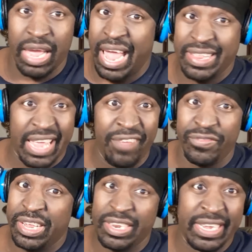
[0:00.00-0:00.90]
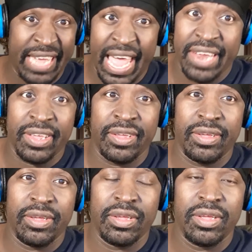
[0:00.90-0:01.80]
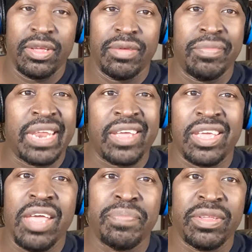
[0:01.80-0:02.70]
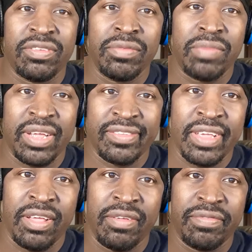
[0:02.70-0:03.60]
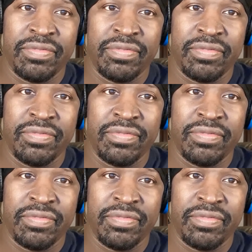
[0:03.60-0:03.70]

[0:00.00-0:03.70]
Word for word: I definitely got it. But I kept it to myself.